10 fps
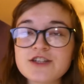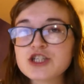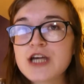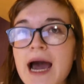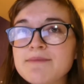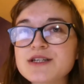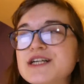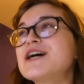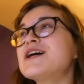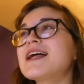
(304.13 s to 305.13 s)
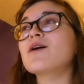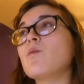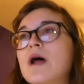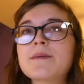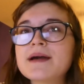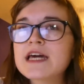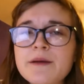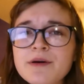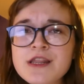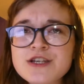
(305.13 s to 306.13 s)
this chapter. Like, what am I going to
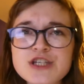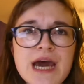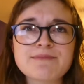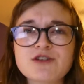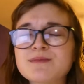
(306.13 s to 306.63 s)
put in this chapter?